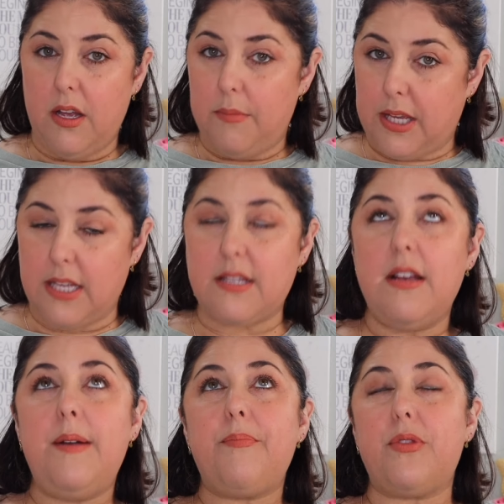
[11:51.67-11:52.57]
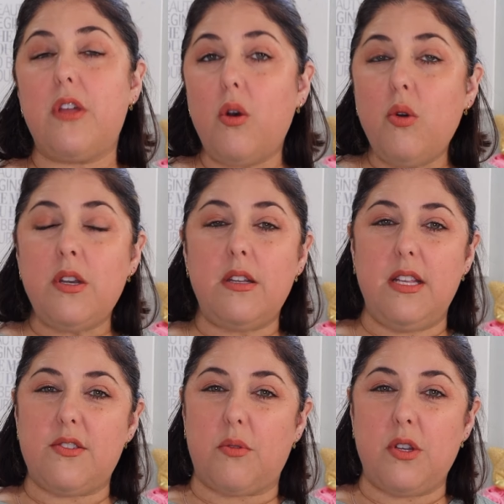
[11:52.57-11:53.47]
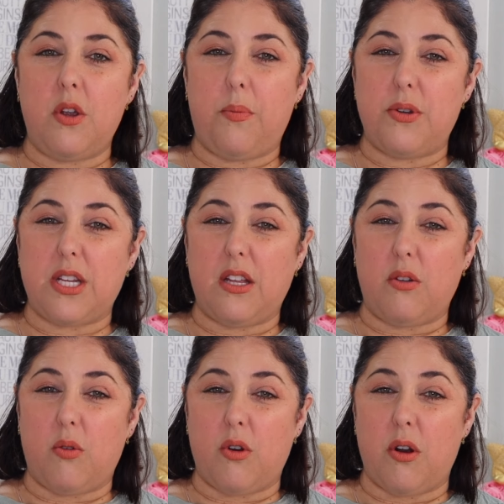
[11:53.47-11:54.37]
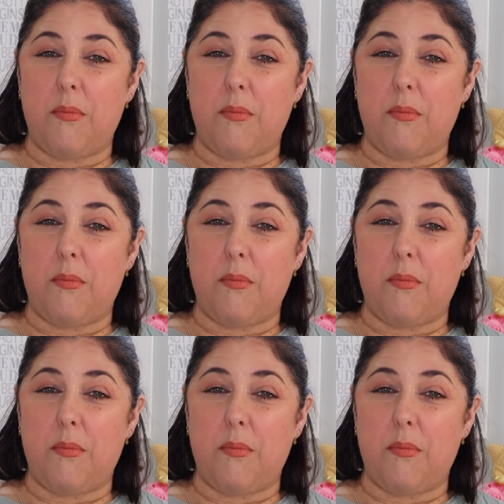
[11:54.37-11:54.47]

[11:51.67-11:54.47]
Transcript: because though these are in no particular order,